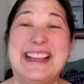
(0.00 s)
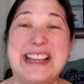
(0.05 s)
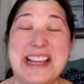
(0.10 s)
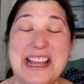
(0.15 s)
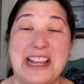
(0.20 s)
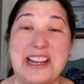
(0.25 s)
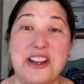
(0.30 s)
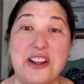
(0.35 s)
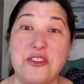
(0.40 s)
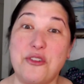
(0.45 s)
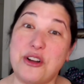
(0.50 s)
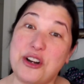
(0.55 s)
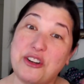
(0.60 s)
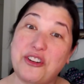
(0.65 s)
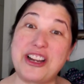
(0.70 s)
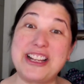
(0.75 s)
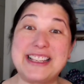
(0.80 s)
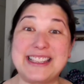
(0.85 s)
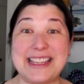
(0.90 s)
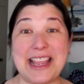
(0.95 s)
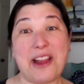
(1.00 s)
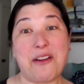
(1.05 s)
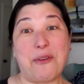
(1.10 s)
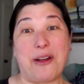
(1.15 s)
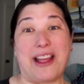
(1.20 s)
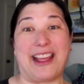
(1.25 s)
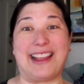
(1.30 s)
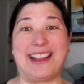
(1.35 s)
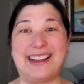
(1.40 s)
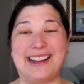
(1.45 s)
I know what a great
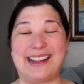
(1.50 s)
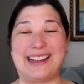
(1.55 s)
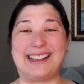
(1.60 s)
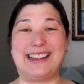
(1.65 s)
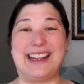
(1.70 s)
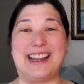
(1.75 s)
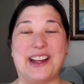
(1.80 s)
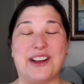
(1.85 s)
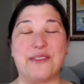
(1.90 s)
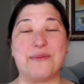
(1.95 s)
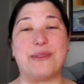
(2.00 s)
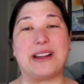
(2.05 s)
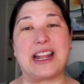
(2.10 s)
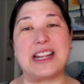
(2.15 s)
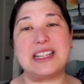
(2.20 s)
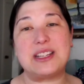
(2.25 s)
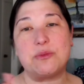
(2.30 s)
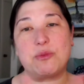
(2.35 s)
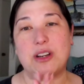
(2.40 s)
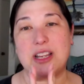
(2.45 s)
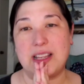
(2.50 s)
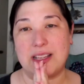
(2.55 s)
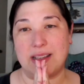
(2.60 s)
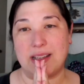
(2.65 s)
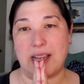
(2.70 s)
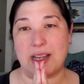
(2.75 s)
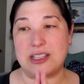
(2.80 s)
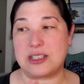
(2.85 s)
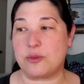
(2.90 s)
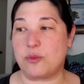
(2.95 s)
segue, you know, but I did want to,
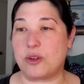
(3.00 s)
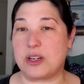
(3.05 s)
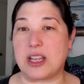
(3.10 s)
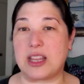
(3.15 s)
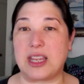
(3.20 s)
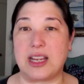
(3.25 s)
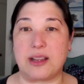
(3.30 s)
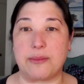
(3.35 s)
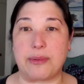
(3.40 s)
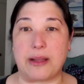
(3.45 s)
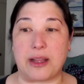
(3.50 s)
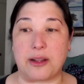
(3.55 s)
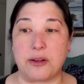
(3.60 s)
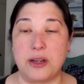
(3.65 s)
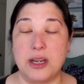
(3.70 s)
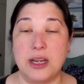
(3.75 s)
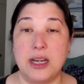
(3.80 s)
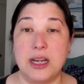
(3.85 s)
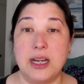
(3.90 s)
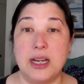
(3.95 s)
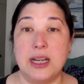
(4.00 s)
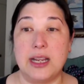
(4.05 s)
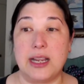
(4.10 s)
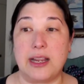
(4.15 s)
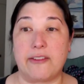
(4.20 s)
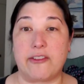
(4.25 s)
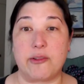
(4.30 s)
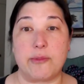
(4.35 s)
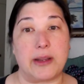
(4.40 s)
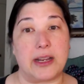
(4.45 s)
I do want to think about
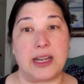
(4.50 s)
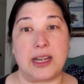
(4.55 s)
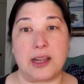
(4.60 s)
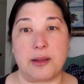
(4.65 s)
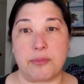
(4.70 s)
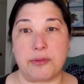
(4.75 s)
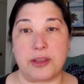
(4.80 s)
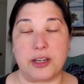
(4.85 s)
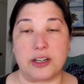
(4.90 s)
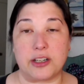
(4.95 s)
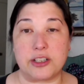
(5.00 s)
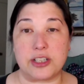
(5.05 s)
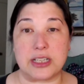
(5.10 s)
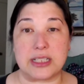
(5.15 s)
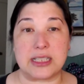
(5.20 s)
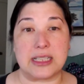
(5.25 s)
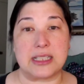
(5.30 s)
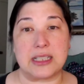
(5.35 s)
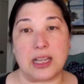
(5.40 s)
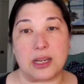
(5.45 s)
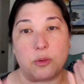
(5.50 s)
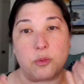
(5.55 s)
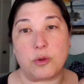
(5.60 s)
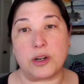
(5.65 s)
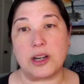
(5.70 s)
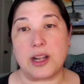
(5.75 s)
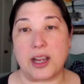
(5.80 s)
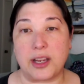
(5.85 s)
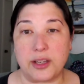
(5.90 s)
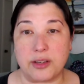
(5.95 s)
everybody up there just as like we're
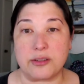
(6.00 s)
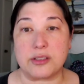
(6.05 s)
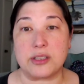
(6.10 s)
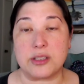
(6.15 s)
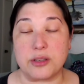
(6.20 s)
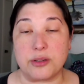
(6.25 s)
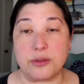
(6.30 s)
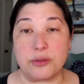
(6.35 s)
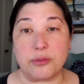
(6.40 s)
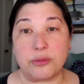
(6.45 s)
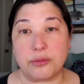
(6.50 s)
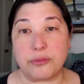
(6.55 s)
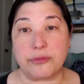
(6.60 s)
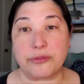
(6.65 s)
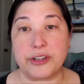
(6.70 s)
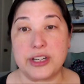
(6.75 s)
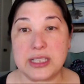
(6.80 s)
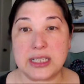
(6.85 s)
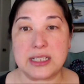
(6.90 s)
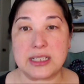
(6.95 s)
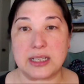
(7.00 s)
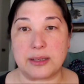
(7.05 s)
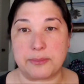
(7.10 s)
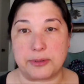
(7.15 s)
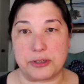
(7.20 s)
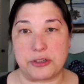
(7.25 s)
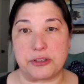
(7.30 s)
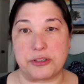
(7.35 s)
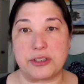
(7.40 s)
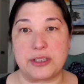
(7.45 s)
not used to freezing
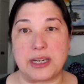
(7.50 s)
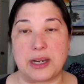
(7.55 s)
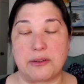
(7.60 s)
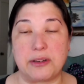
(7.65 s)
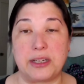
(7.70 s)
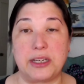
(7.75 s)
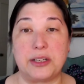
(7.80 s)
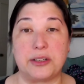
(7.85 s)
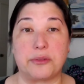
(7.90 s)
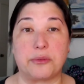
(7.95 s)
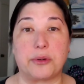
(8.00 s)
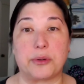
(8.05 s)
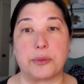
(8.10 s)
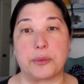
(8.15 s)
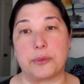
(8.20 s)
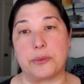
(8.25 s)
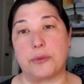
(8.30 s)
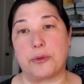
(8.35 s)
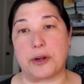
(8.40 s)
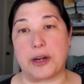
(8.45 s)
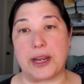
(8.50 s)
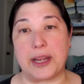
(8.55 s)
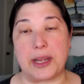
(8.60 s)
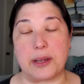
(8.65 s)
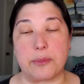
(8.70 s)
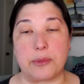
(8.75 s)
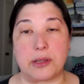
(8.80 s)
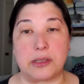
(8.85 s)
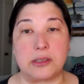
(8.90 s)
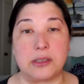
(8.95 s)
temperatures down here where, where I
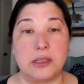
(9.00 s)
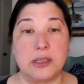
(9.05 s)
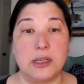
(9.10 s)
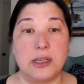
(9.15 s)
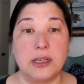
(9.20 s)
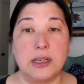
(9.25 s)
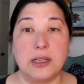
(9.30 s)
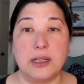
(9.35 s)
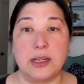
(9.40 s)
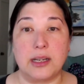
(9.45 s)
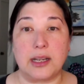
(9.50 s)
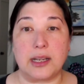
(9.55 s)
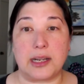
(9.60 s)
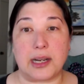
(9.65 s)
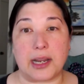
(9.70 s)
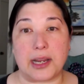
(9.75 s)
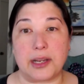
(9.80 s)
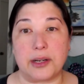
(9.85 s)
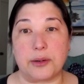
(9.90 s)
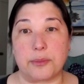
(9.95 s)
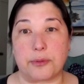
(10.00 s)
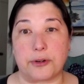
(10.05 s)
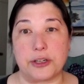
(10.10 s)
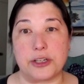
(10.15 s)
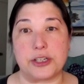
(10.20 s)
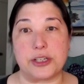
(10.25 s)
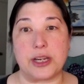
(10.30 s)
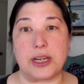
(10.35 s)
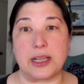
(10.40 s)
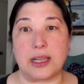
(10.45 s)
am and and I can
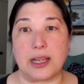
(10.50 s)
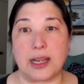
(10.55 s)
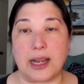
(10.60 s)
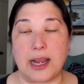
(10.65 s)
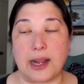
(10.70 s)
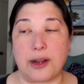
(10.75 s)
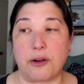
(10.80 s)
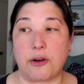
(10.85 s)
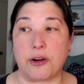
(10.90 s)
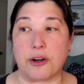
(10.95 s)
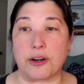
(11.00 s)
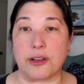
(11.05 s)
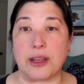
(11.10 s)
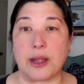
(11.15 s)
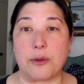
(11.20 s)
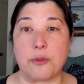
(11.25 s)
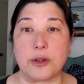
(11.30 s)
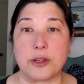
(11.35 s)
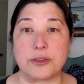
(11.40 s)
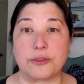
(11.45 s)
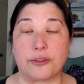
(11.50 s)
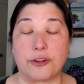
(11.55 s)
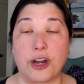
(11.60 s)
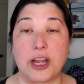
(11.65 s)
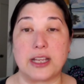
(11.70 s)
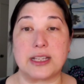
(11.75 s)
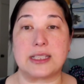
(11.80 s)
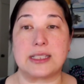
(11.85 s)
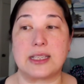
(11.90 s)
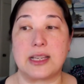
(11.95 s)
appreciate like how hard that was for
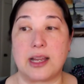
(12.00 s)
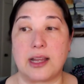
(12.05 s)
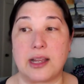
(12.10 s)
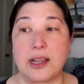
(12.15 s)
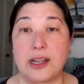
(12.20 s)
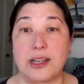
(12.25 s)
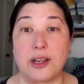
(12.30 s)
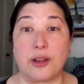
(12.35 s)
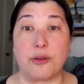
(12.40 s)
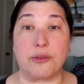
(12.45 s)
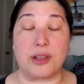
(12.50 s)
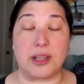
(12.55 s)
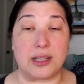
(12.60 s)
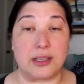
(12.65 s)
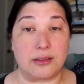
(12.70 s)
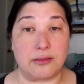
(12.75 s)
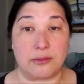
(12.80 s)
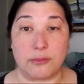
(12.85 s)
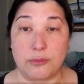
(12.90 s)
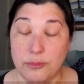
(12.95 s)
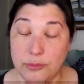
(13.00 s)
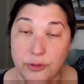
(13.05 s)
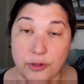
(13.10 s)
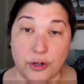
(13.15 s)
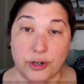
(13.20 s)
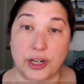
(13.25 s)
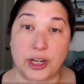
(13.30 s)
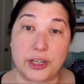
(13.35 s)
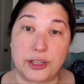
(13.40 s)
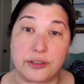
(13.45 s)
us. I know that you're
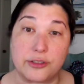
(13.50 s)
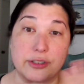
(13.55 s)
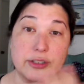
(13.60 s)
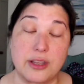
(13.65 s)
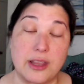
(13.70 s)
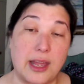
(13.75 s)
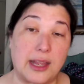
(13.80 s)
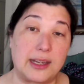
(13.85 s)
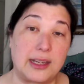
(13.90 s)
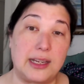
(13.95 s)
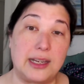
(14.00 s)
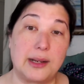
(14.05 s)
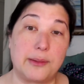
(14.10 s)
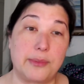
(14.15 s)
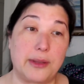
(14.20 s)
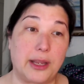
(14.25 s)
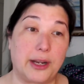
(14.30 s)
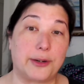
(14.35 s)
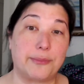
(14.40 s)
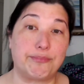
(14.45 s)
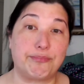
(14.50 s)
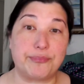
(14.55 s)
not used to that heat up there.